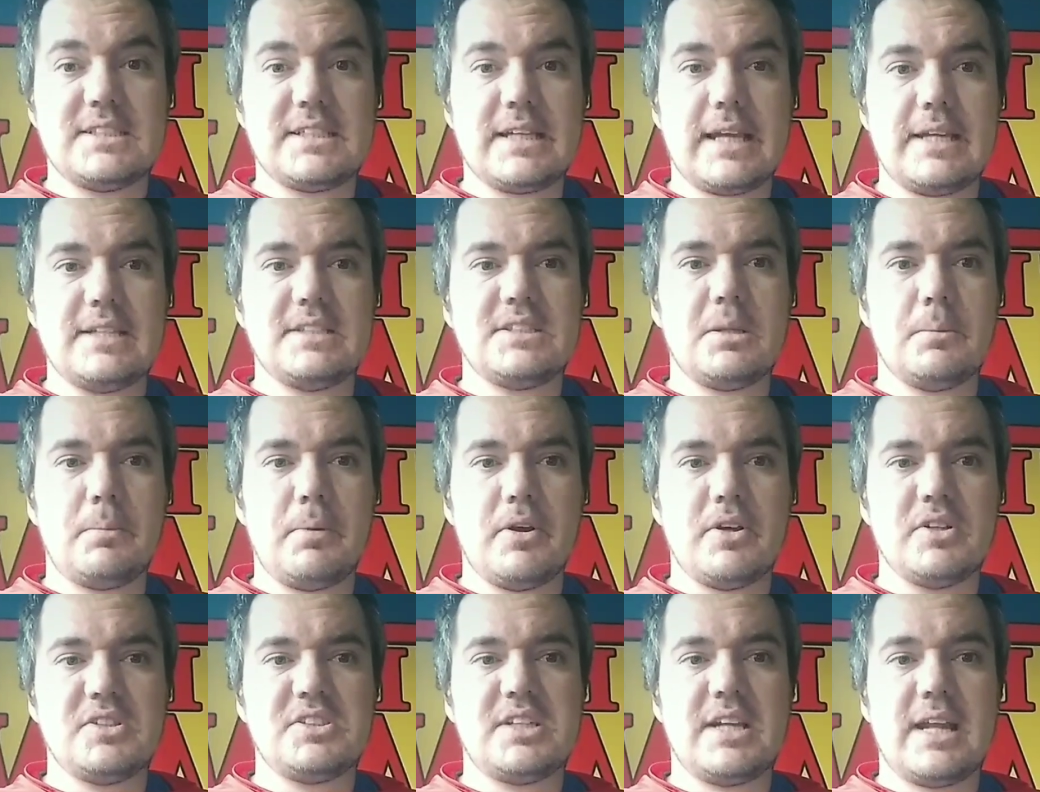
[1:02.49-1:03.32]
Against the
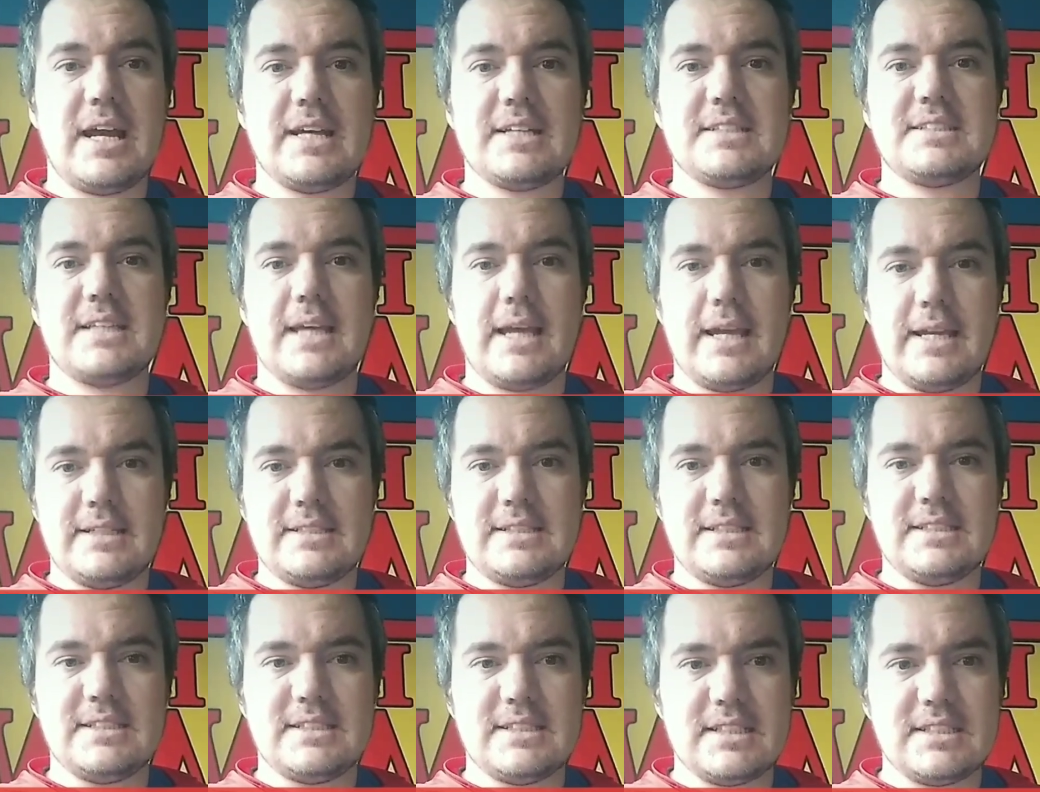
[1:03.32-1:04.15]
Person Act
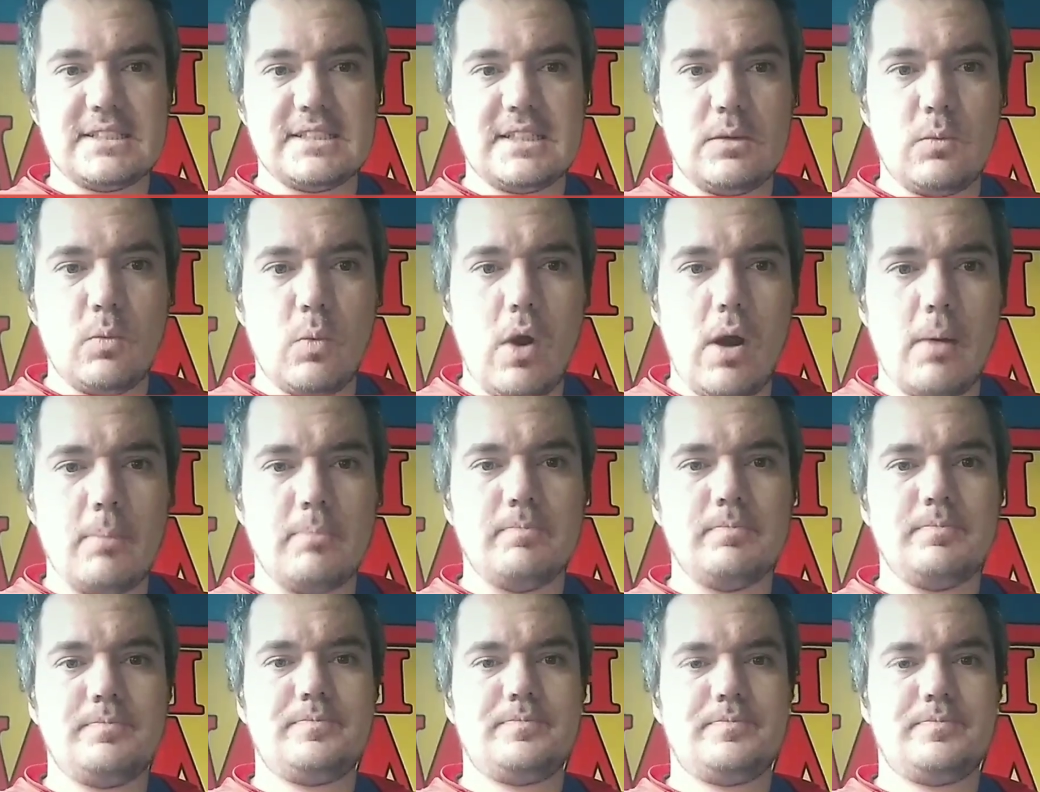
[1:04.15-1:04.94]
1861.